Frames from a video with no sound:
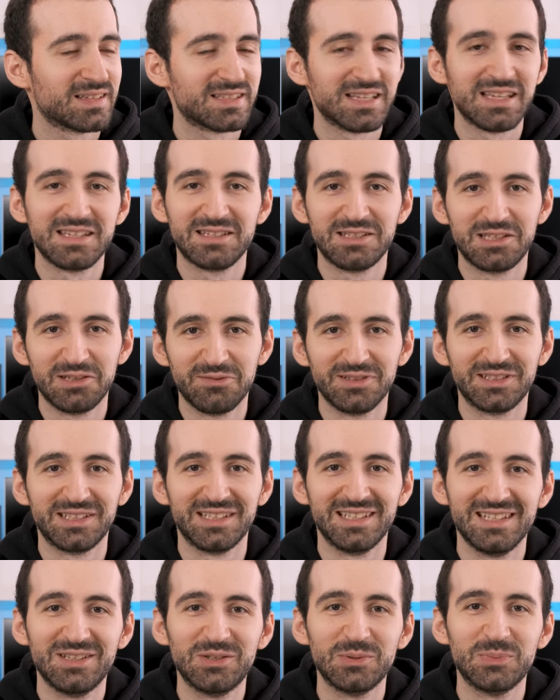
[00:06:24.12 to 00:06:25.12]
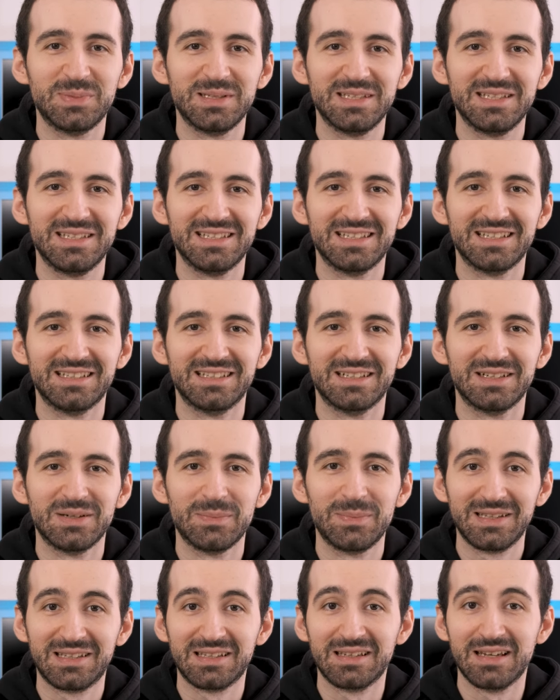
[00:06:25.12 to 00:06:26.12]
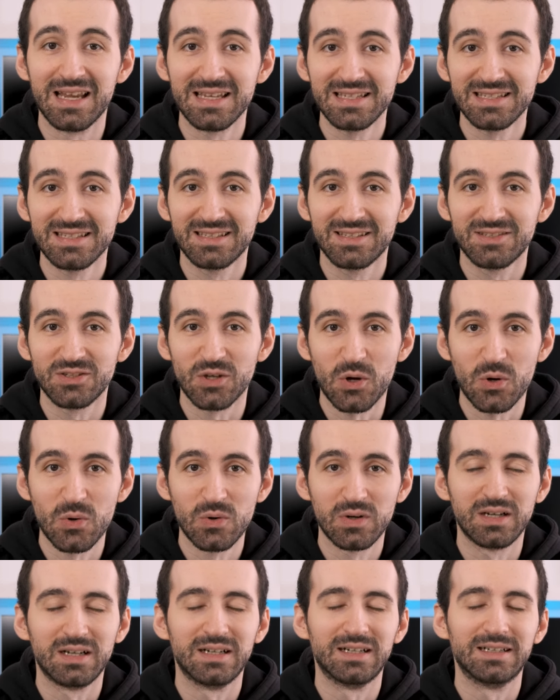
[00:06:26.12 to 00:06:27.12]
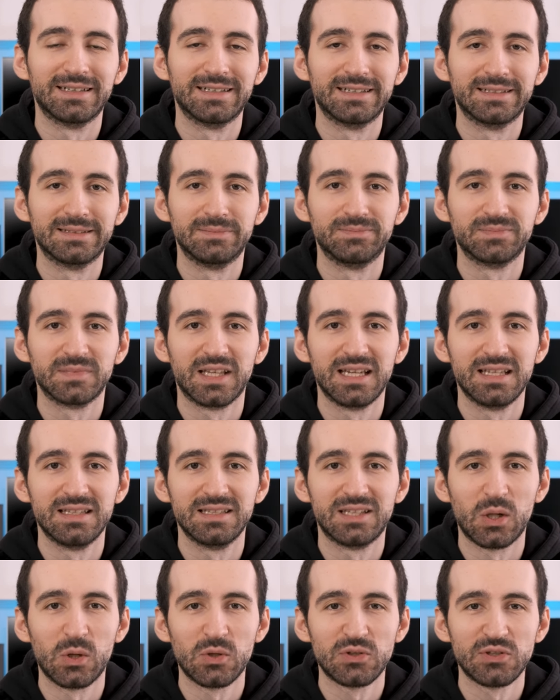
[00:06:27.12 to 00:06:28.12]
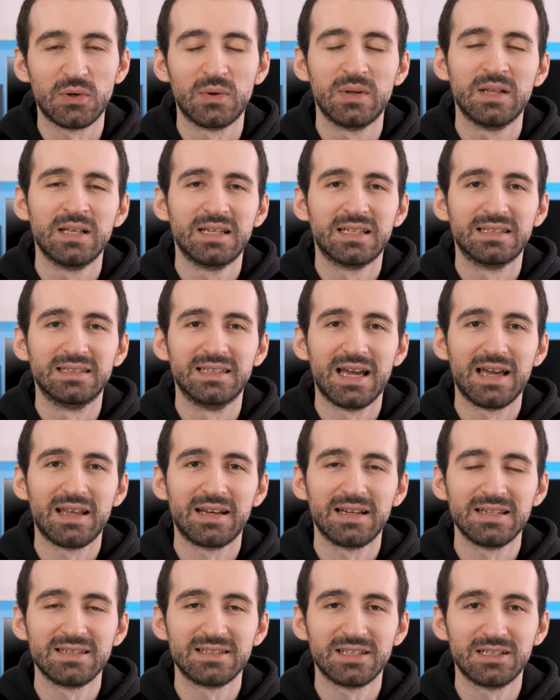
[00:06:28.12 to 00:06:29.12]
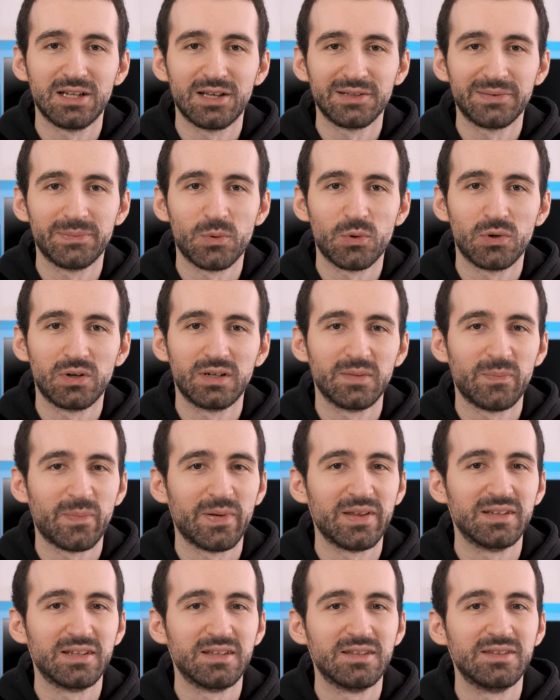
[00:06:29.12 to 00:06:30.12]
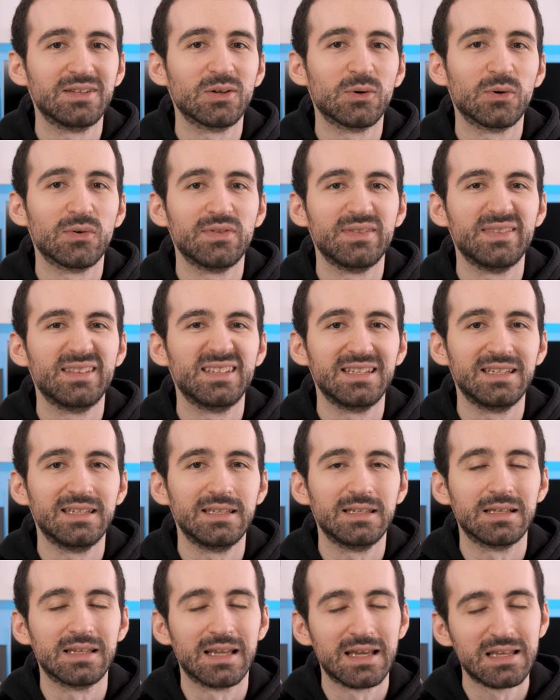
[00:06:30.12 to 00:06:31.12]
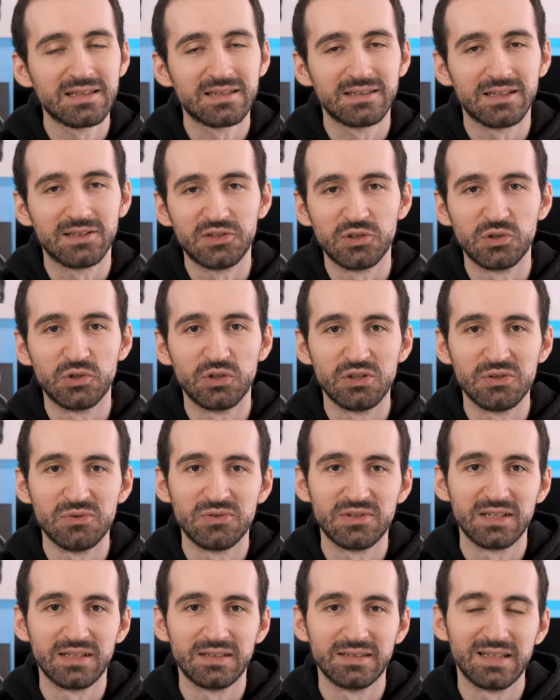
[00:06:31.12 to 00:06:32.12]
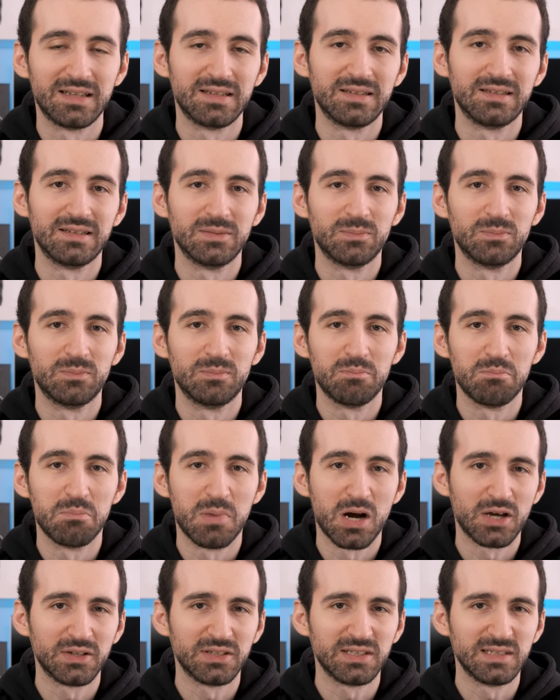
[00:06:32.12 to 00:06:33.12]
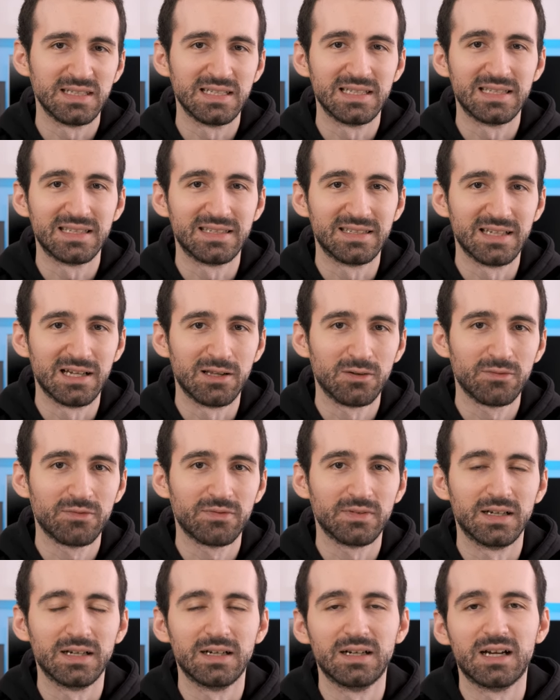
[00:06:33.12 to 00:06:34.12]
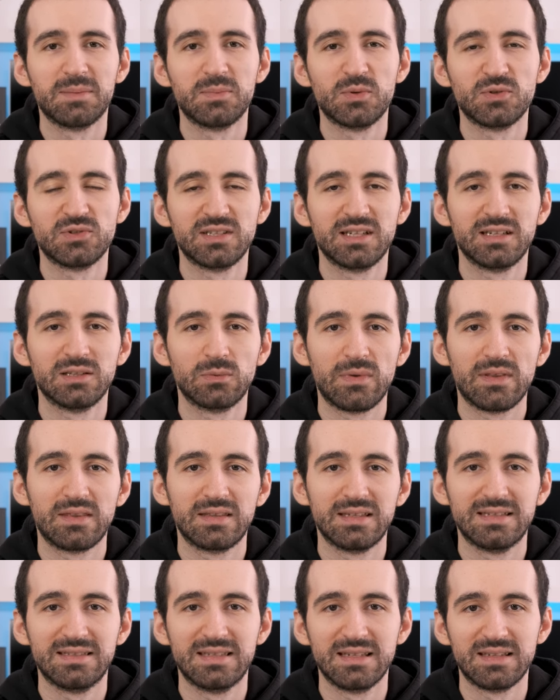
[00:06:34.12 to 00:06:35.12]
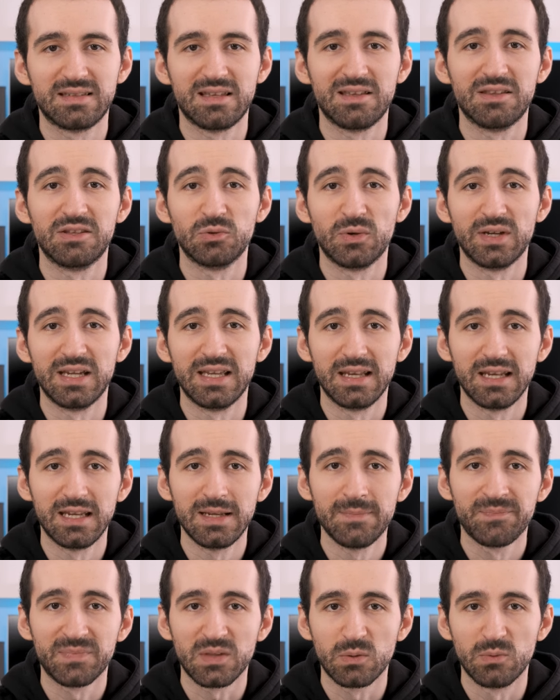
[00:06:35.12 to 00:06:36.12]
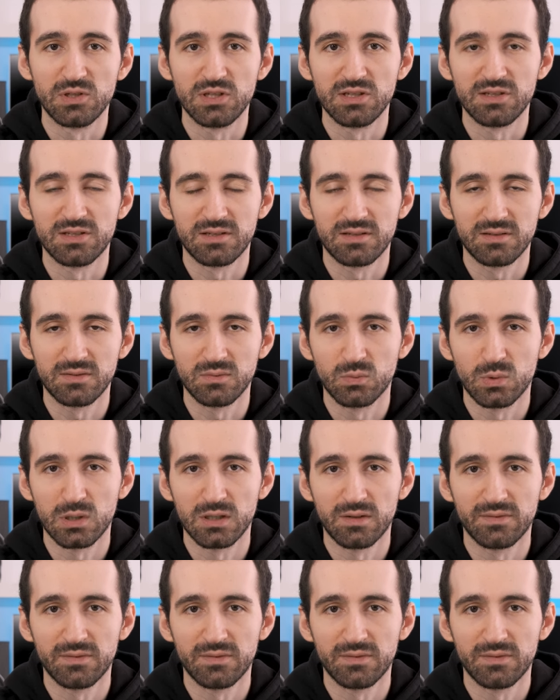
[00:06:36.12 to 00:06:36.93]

sensitivity to be uh, a bit less so um, and also that is a lot more dependent on the lens that you're using than the body itself uh, I'm using it with the 16 to 80 which is one